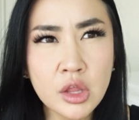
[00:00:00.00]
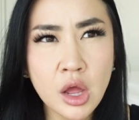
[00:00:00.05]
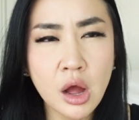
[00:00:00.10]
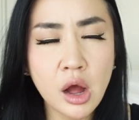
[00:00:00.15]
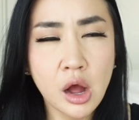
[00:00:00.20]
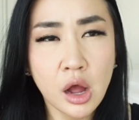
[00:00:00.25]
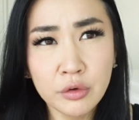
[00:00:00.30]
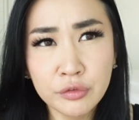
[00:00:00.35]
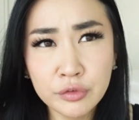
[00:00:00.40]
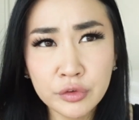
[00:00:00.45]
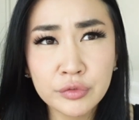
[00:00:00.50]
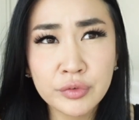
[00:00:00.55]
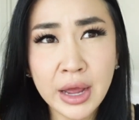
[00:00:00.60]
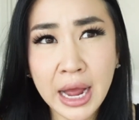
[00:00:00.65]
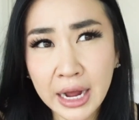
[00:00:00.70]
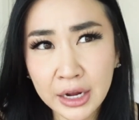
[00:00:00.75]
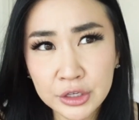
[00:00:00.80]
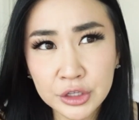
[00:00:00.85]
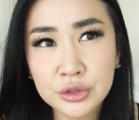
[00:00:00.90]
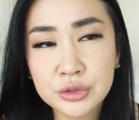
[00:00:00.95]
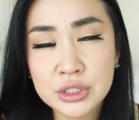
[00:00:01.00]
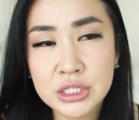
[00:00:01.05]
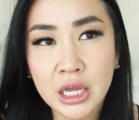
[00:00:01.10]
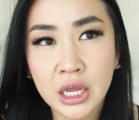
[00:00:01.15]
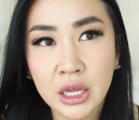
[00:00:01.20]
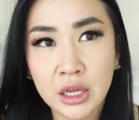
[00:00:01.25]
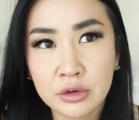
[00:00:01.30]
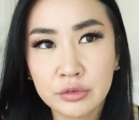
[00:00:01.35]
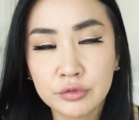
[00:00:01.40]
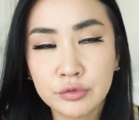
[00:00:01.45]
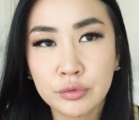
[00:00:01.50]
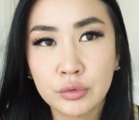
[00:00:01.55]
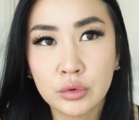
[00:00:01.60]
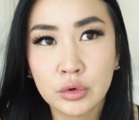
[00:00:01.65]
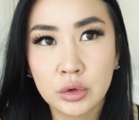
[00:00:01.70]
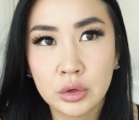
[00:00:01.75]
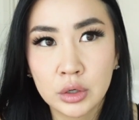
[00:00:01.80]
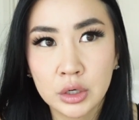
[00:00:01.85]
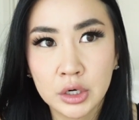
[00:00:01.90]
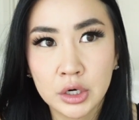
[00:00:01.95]
off of Accutane
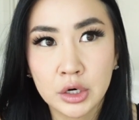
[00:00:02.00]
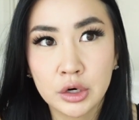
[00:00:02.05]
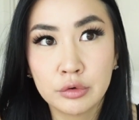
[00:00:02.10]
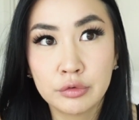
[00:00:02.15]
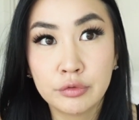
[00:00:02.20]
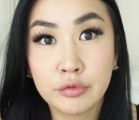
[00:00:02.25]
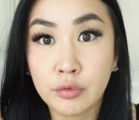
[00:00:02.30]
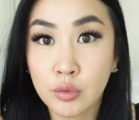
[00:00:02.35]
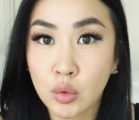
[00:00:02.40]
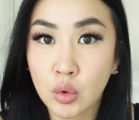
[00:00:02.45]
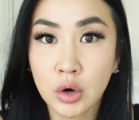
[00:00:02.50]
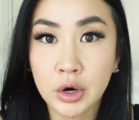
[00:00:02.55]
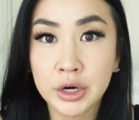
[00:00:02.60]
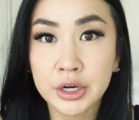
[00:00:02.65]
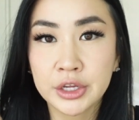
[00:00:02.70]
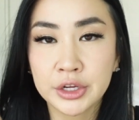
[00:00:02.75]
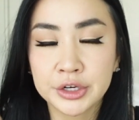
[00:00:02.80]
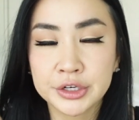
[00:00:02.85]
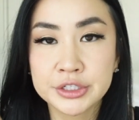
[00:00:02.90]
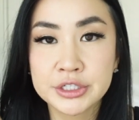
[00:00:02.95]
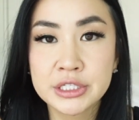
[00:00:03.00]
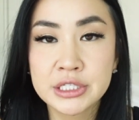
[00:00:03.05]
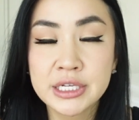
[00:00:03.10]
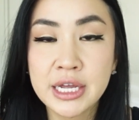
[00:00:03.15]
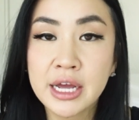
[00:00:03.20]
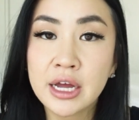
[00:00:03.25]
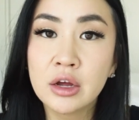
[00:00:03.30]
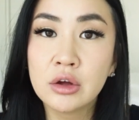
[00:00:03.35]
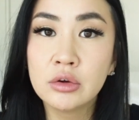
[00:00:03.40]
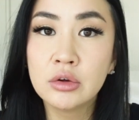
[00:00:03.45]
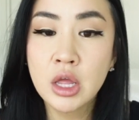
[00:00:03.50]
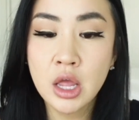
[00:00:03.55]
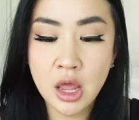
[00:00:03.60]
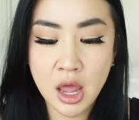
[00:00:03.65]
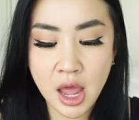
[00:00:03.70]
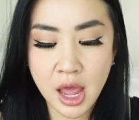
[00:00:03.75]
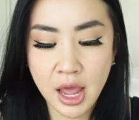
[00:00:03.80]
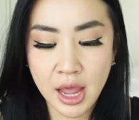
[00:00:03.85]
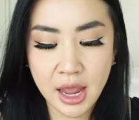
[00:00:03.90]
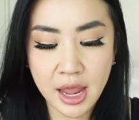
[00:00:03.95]
for 4 years now,
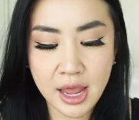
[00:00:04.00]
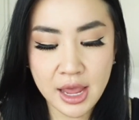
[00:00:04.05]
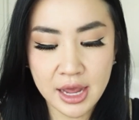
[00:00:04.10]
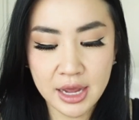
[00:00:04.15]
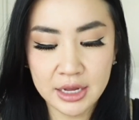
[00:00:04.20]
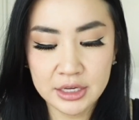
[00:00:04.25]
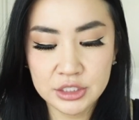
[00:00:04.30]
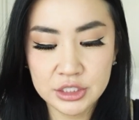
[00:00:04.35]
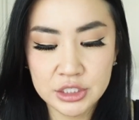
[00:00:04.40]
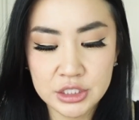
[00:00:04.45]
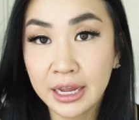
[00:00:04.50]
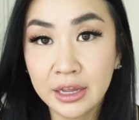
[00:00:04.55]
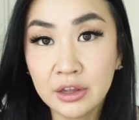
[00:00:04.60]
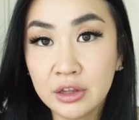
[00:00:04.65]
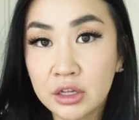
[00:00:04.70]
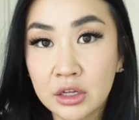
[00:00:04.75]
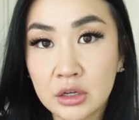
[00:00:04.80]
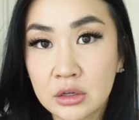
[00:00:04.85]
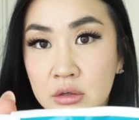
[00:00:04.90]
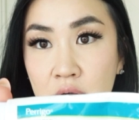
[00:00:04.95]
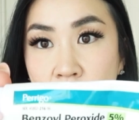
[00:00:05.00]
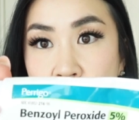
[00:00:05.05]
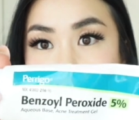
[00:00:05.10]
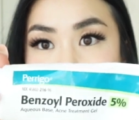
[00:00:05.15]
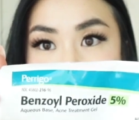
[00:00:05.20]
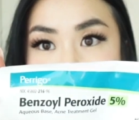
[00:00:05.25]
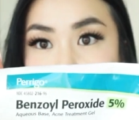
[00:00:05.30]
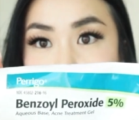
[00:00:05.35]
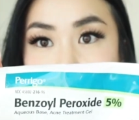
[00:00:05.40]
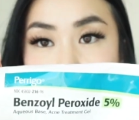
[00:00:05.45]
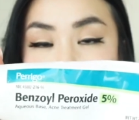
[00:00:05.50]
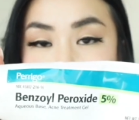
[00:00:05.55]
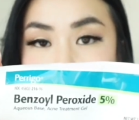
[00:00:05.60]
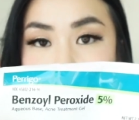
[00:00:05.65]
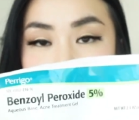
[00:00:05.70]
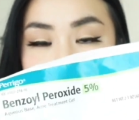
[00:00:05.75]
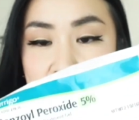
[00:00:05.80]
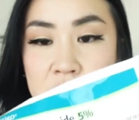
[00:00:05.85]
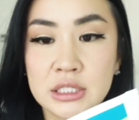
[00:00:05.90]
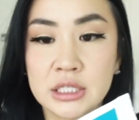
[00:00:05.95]
and I constantly
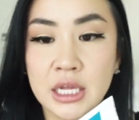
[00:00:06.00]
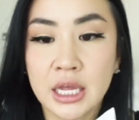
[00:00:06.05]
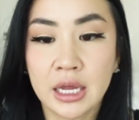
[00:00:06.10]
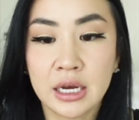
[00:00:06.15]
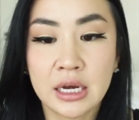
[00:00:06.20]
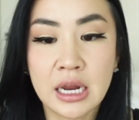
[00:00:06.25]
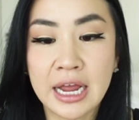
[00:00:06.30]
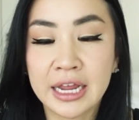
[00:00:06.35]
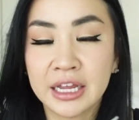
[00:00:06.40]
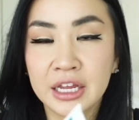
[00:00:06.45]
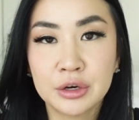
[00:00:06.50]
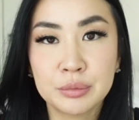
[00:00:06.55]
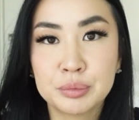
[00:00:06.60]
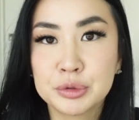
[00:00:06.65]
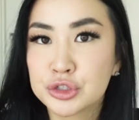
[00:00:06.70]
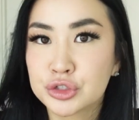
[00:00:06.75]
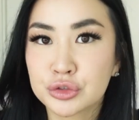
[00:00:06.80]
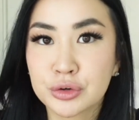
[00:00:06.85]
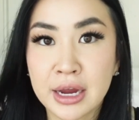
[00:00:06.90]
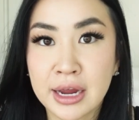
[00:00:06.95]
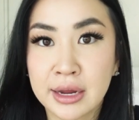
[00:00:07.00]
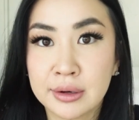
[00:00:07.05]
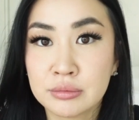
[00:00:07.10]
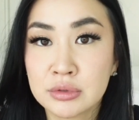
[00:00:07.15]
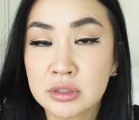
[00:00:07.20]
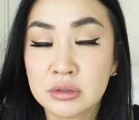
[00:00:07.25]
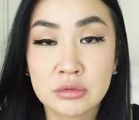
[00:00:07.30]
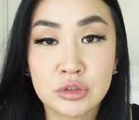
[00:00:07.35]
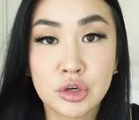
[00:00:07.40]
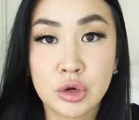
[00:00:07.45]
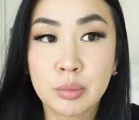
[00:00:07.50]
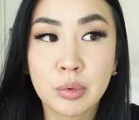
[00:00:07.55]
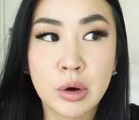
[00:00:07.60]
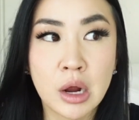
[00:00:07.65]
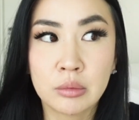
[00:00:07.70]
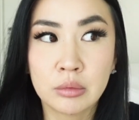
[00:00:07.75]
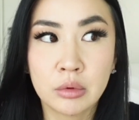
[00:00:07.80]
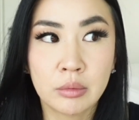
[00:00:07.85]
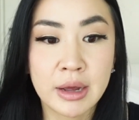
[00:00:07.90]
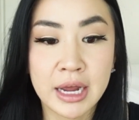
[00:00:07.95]
use this and I get it prescribed, no
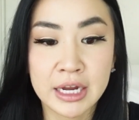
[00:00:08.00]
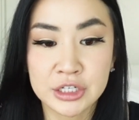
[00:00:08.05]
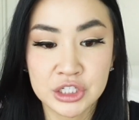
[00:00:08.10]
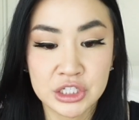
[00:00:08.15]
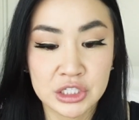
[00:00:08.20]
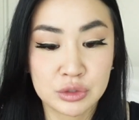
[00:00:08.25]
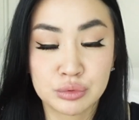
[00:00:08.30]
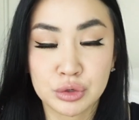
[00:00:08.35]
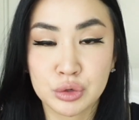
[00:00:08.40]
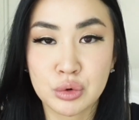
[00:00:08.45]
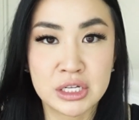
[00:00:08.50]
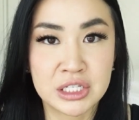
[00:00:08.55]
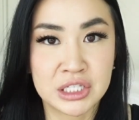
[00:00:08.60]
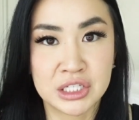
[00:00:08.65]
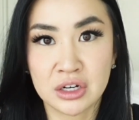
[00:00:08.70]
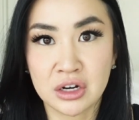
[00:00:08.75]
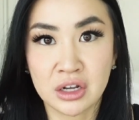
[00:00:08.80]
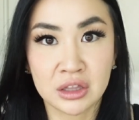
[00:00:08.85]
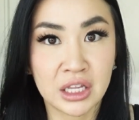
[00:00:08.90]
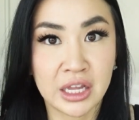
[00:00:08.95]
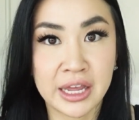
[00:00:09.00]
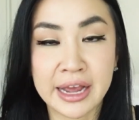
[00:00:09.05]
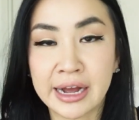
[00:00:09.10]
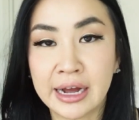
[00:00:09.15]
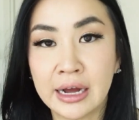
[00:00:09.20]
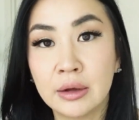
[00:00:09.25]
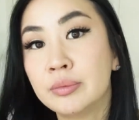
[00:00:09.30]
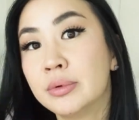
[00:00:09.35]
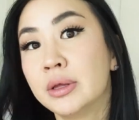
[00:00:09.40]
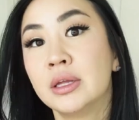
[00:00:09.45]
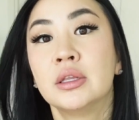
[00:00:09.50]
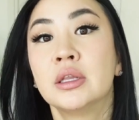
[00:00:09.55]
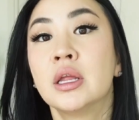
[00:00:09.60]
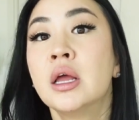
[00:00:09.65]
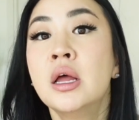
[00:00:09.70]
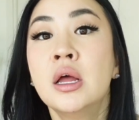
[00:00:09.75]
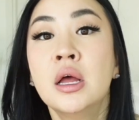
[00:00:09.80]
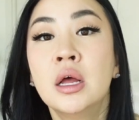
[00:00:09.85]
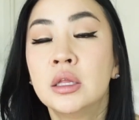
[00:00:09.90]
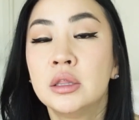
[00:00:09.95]
problem. I just request it on the app and
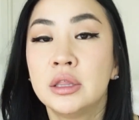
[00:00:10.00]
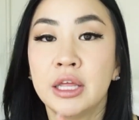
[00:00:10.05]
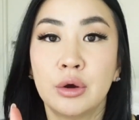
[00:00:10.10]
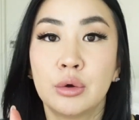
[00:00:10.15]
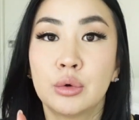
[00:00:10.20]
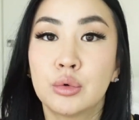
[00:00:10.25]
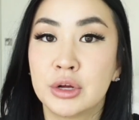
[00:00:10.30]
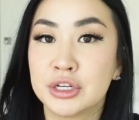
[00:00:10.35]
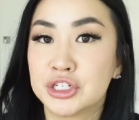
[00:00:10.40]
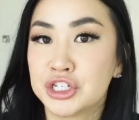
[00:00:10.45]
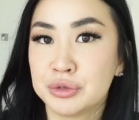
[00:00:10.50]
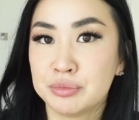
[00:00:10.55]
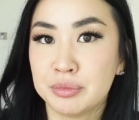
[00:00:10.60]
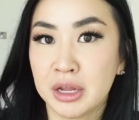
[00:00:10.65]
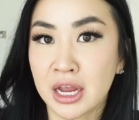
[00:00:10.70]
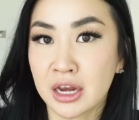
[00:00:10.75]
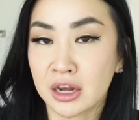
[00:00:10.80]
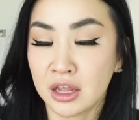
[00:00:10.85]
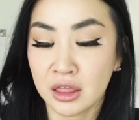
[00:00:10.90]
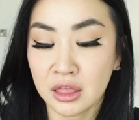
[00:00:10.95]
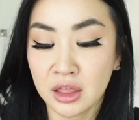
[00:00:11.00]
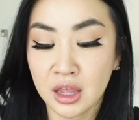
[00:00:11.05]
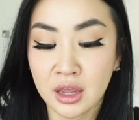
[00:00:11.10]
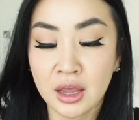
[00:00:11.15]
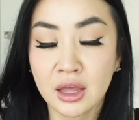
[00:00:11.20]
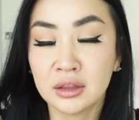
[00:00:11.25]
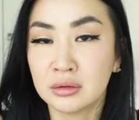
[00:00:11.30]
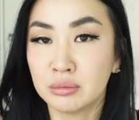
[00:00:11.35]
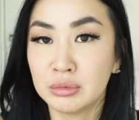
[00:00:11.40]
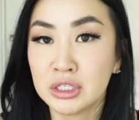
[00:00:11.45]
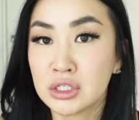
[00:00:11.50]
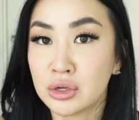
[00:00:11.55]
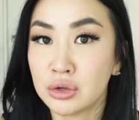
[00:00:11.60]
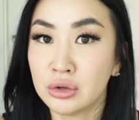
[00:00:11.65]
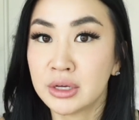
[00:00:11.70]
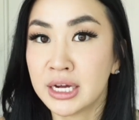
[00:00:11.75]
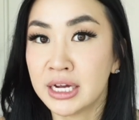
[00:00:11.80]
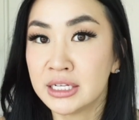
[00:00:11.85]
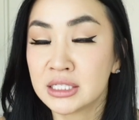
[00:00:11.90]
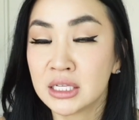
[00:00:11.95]
they don't question me anything. And let me tell
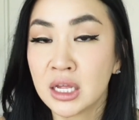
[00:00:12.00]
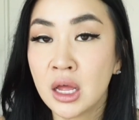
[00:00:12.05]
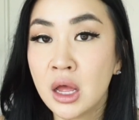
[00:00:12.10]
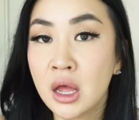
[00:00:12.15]
you guys,